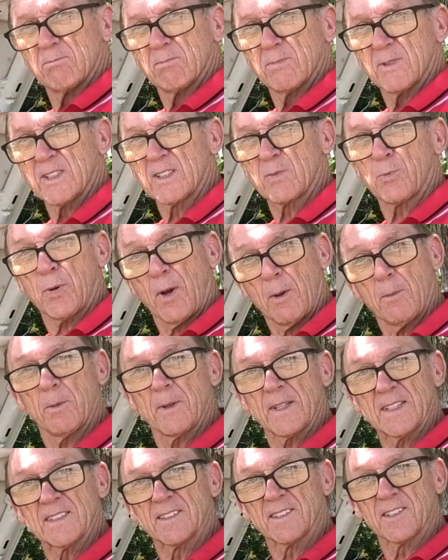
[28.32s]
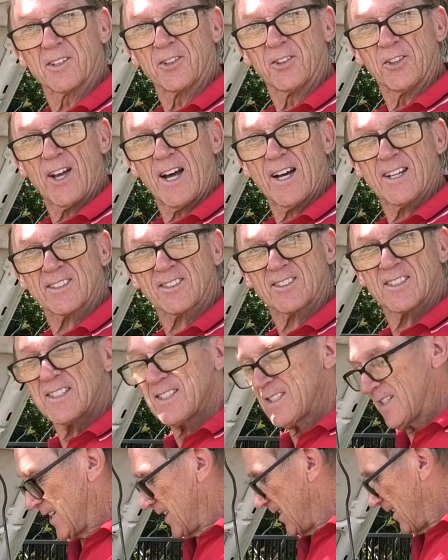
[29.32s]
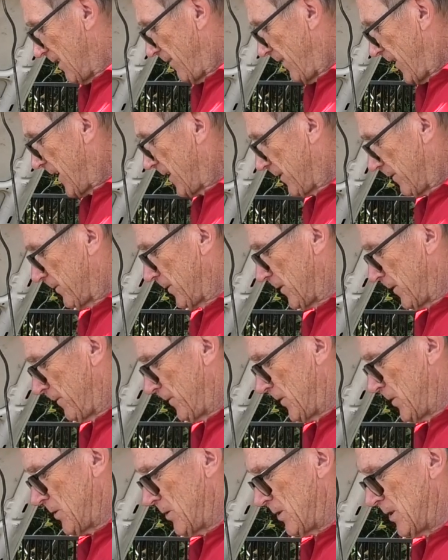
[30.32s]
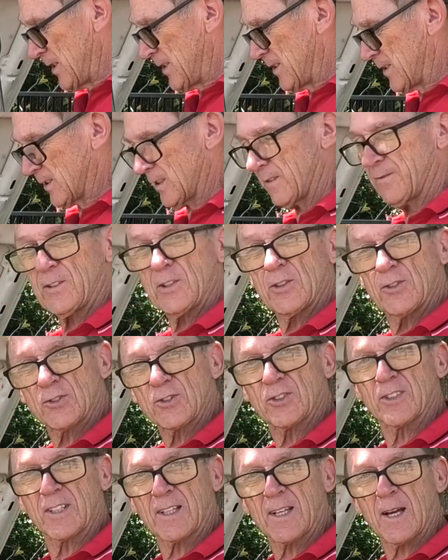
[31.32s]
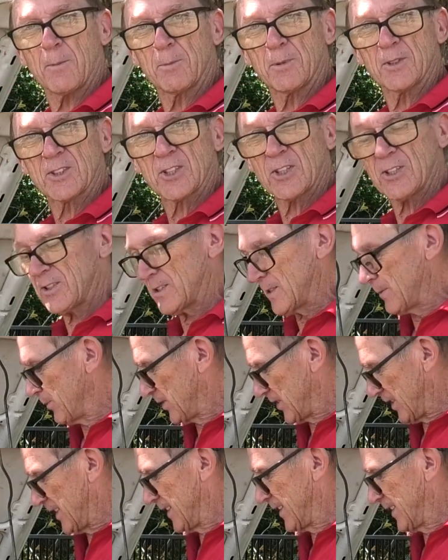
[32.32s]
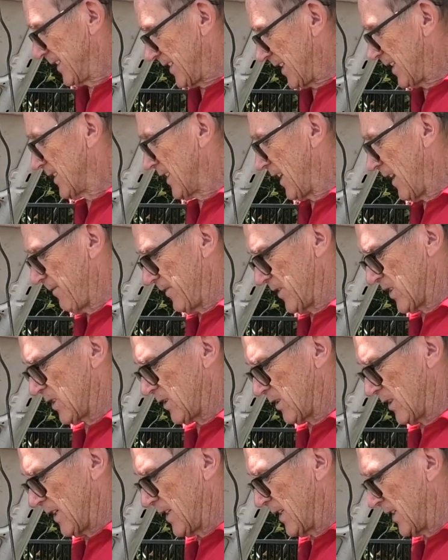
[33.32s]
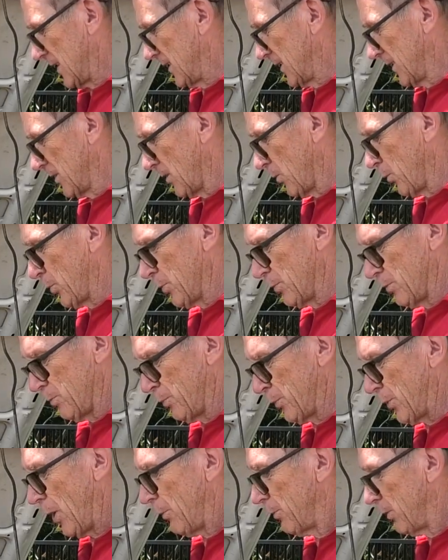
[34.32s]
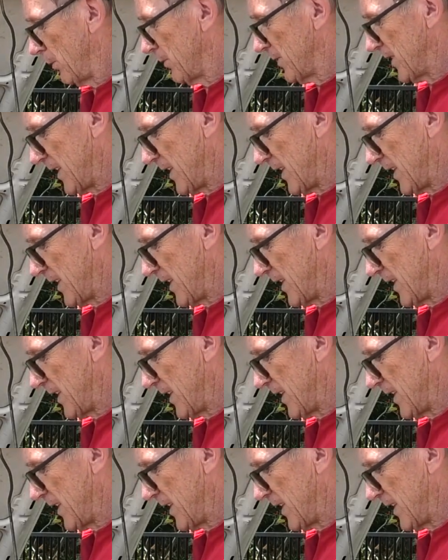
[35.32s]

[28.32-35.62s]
It's probably a little nasty. I've had it for a few years. I've used it a couple of times and it does have its little problems